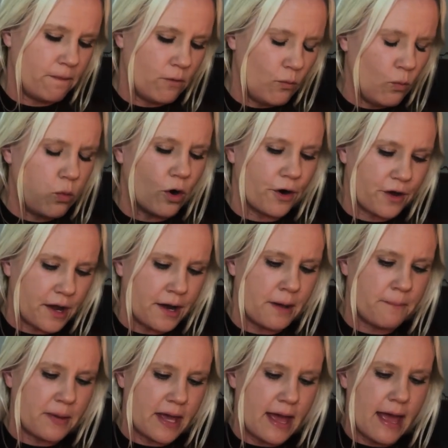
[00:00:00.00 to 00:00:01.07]
We're going
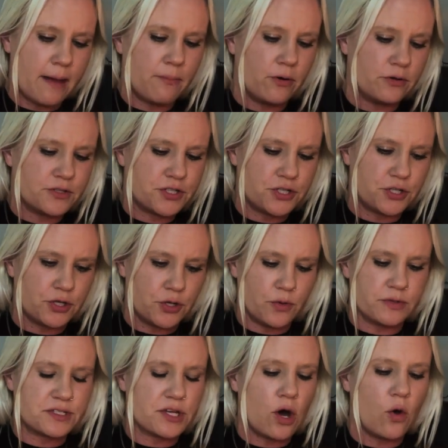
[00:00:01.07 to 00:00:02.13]
to be able
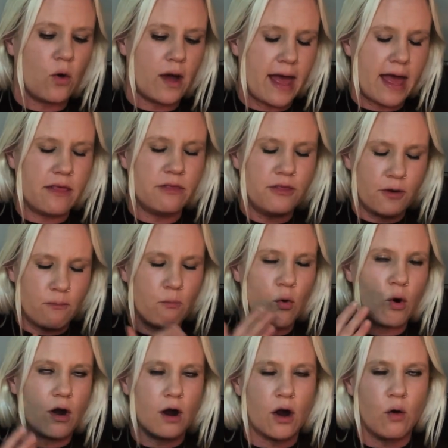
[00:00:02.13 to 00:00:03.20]
to, so the
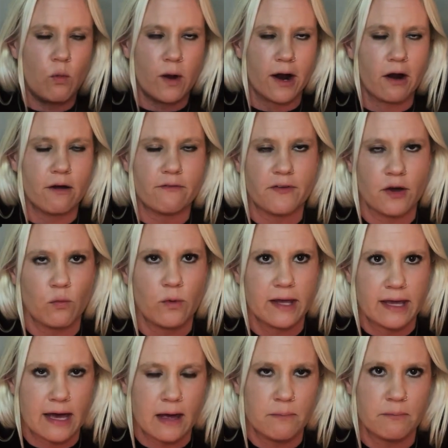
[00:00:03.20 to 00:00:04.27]
more aware of it we
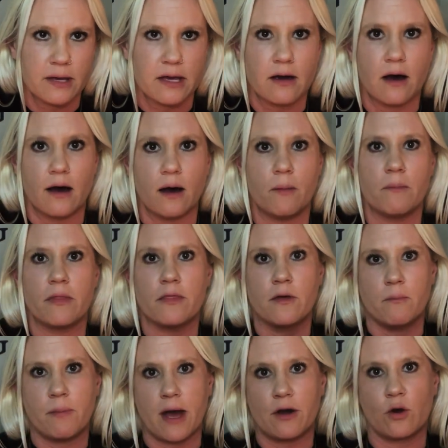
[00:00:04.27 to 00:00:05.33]
can become,
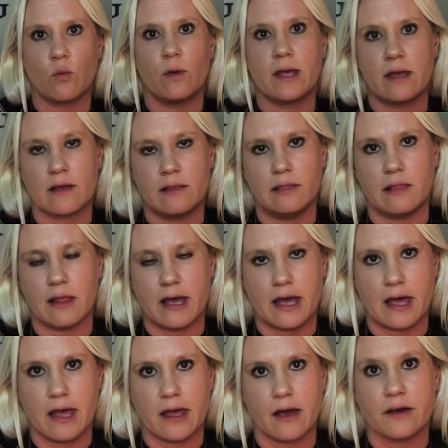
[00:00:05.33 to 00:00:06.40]
the better we can
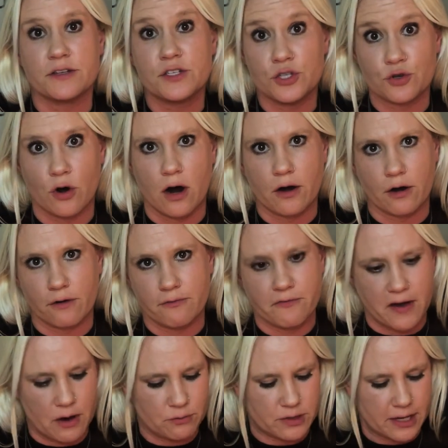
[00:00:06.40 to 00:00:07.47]
lay a stronger
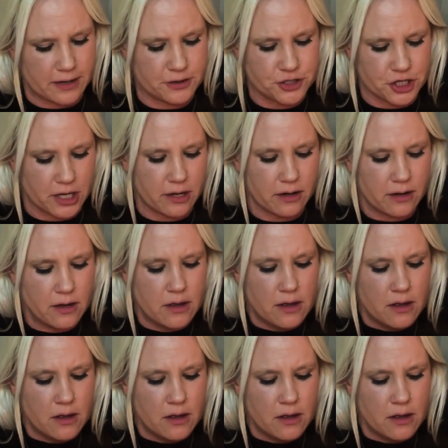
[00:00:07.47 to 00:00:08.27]
foundation.